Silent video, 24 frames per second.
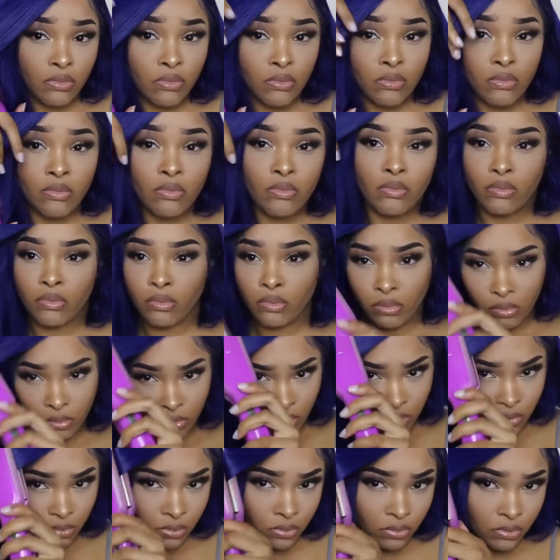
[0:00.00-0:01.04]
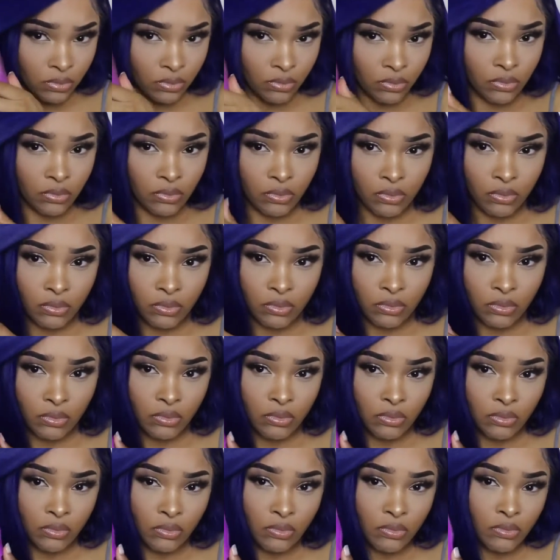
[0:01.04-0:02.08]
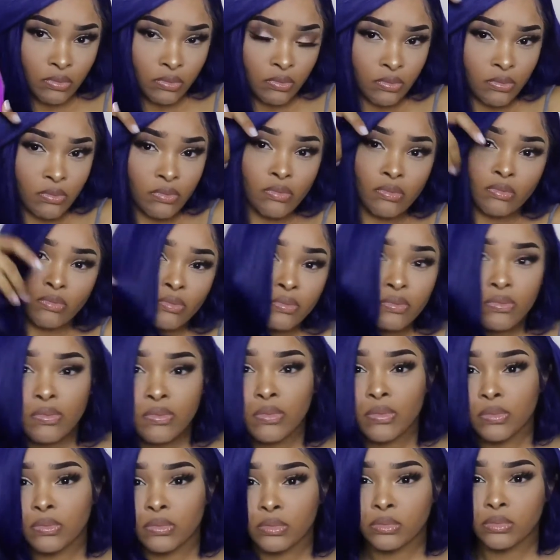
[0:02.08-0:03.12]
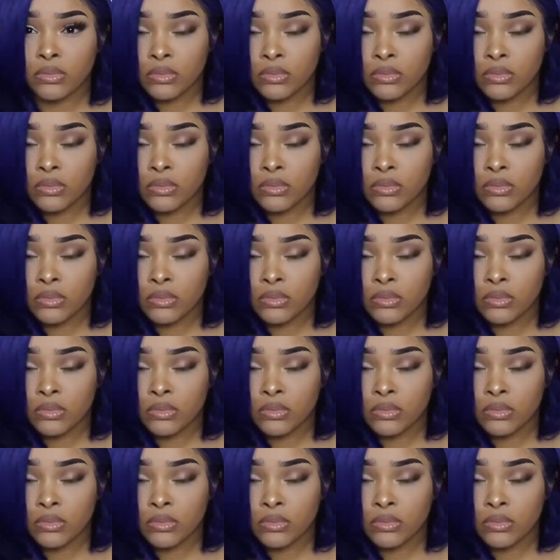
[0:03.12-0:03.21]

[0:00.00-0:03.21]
Nothing is said.